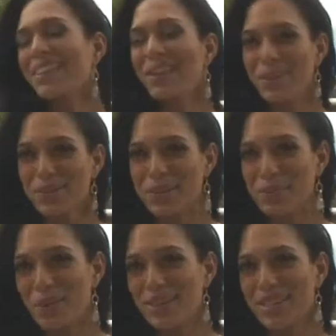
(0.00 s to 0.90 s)
and they're all
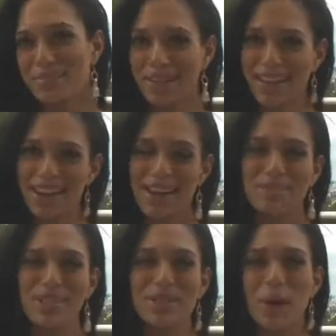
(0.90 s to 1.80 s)
supporting me and
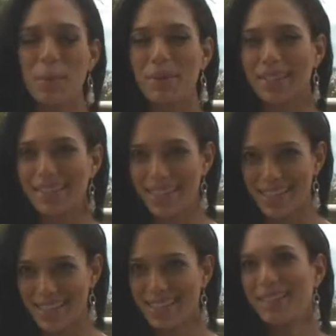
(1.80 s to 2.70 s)
I'm just hoping that
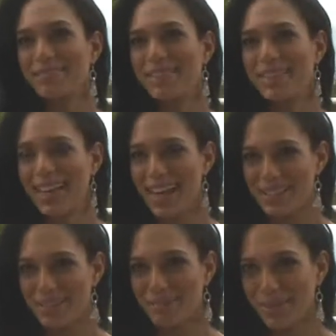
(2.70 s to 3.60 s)
that's going to give me that
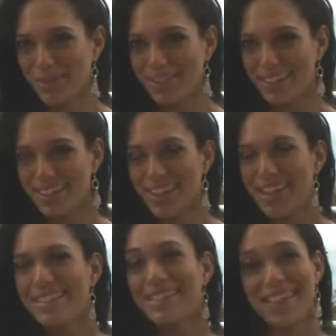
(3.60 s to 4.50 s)
extra boost
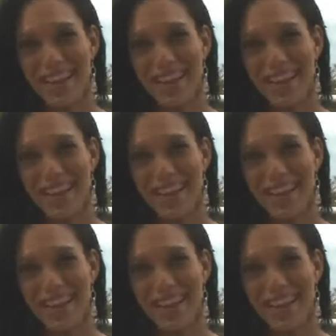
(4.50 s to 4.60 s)
to